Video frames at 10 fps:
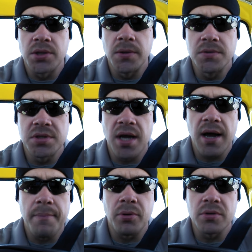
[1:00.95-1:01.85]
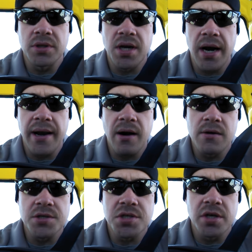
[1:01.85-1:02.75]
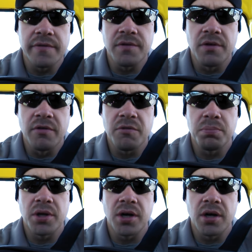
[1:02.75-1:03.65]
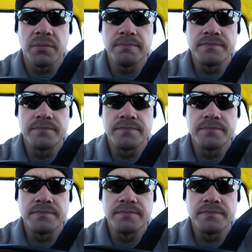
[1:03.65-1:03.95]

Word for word: Tuesday, I pulled a nine hour shift, split it up